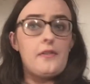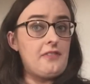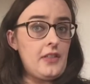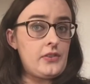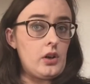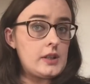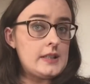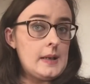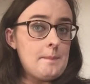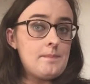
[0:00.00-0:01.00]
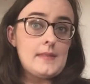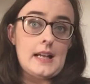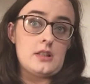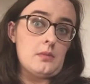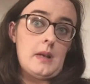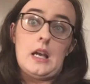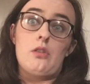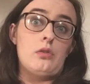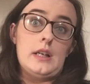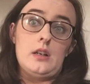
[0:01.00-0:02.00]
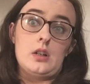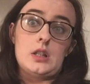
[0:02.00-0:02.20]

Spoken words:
took me a really long time to do. The Fifth